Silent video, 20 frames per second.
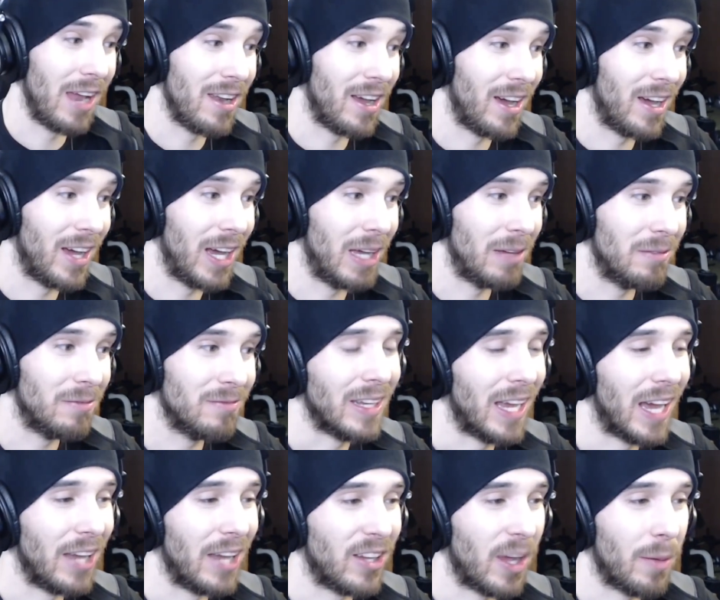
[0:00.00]
and uh,
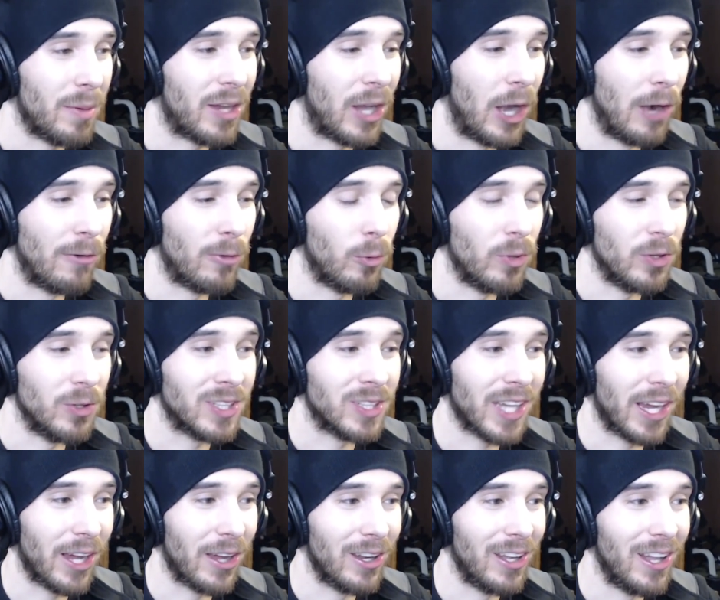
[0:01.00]
yeah, you gotta be careful what you
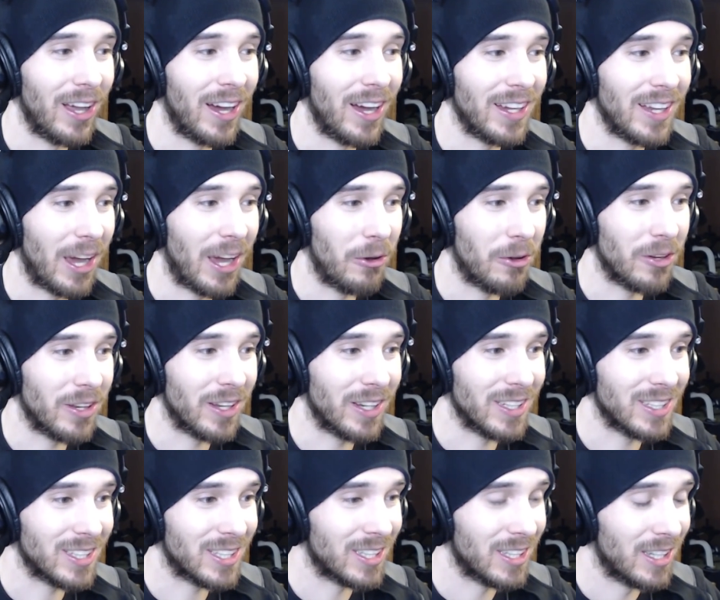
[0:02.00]
say online
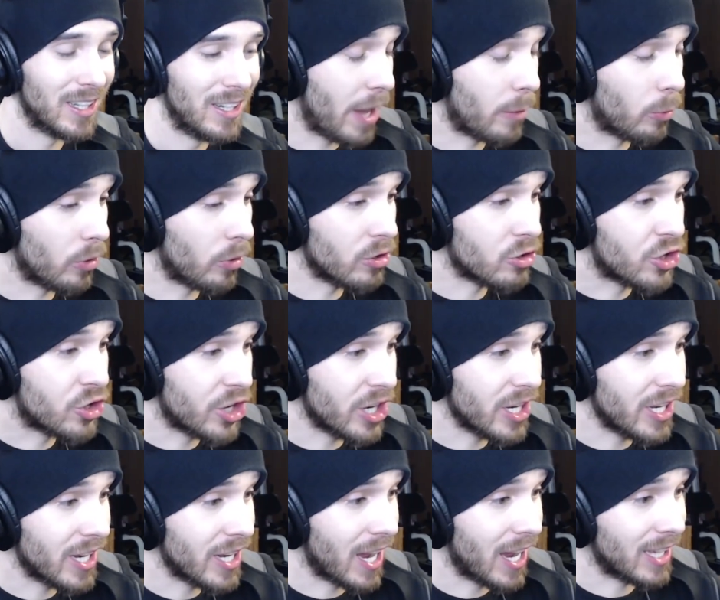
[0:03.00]
nowadays. Edward
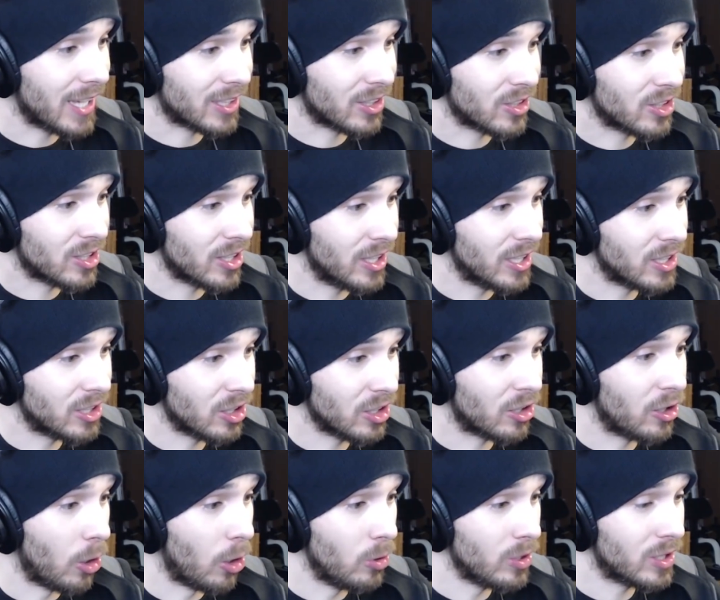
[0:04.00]
G asks, is the
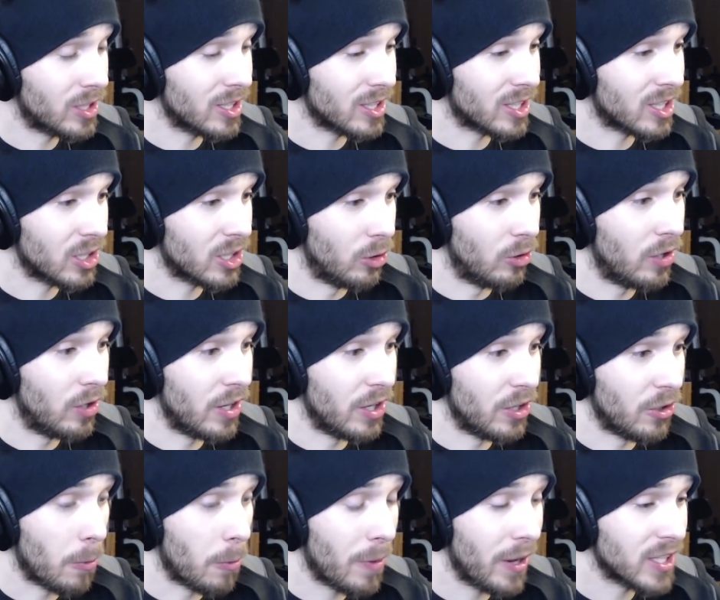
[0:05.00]
ghost still
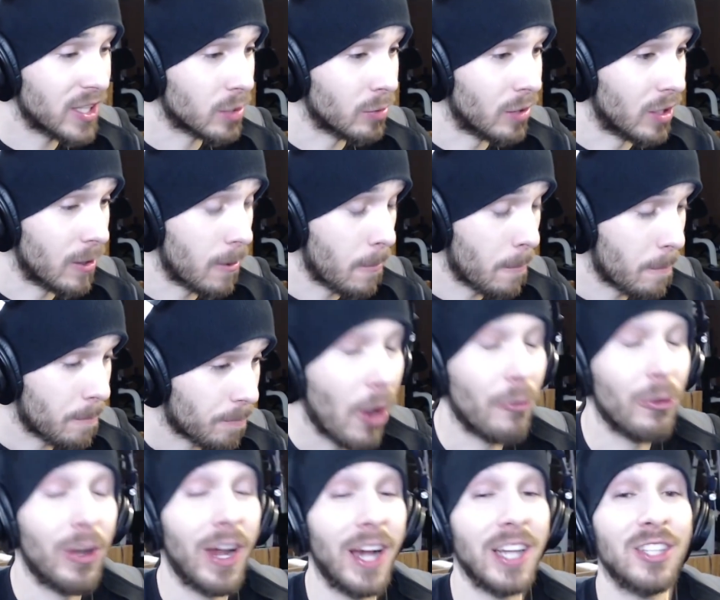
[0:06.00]
in your basement? Oh,
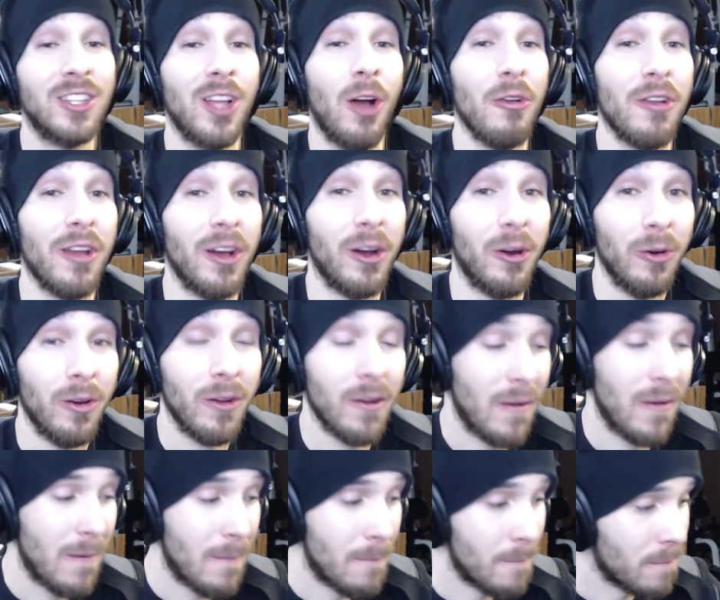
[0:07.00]
if you guys don't know,
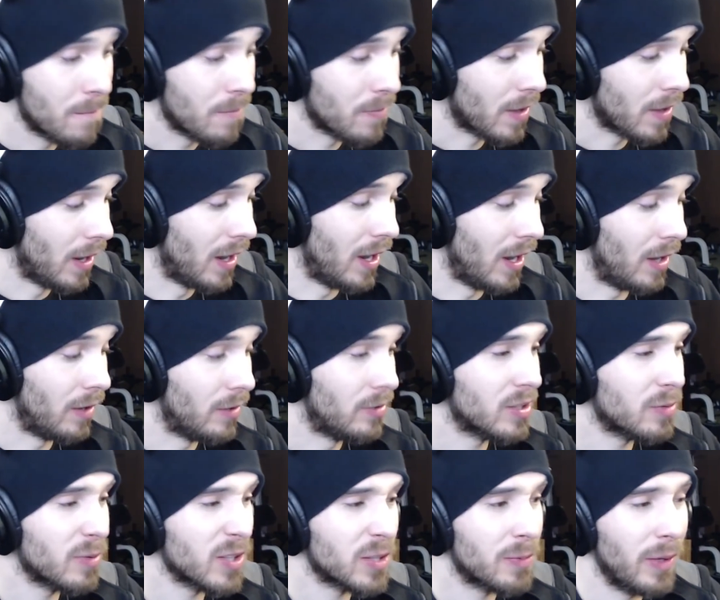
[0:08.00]
uh,
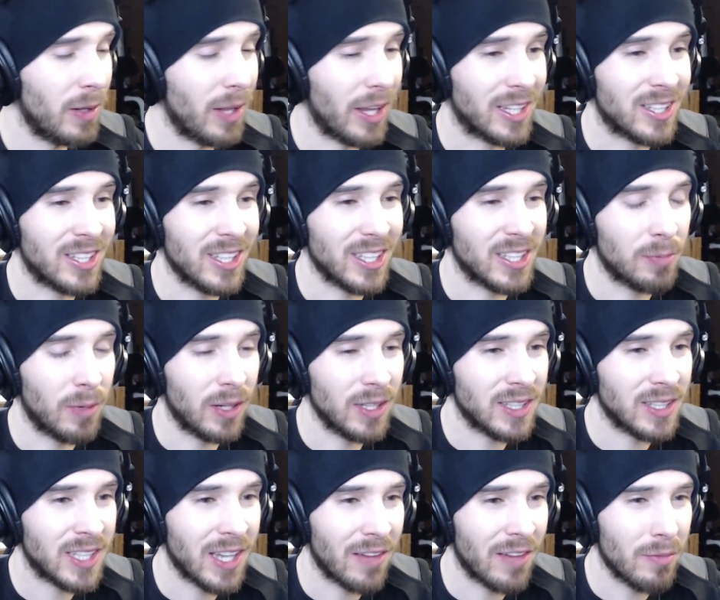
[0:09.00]
supposed to be like six
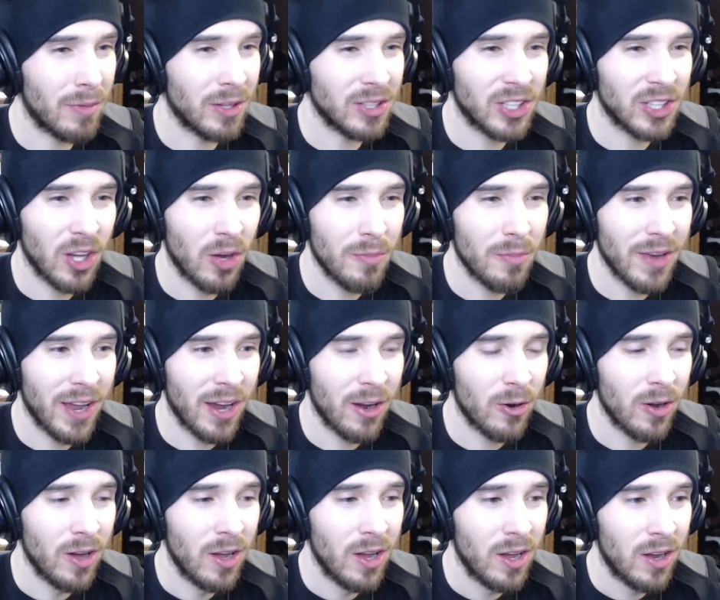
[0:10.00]
months, seven months ago
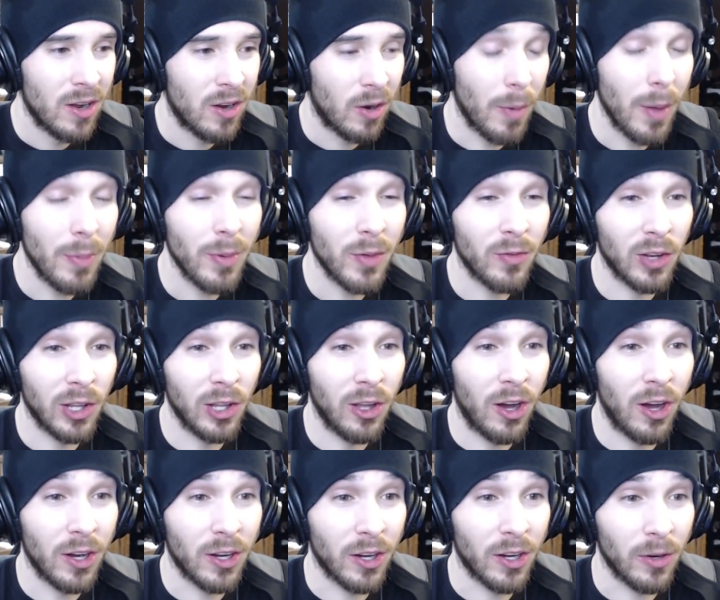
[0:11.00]
now, or maybe even
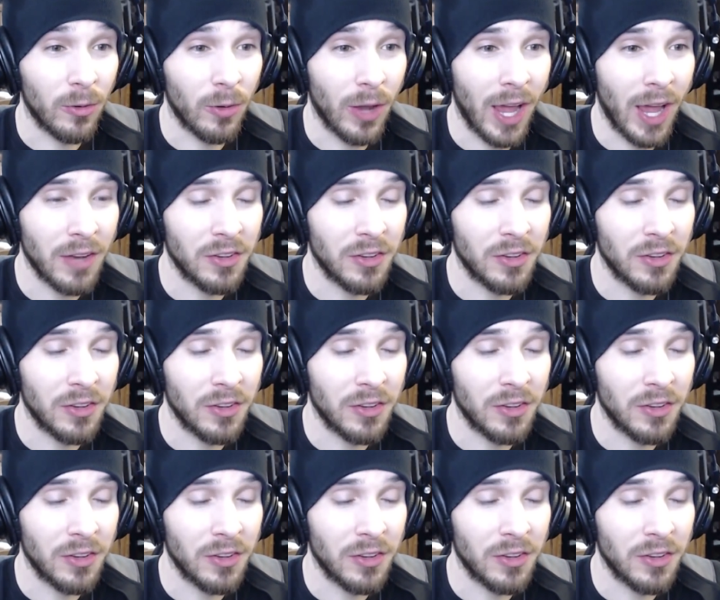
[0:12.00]
longer.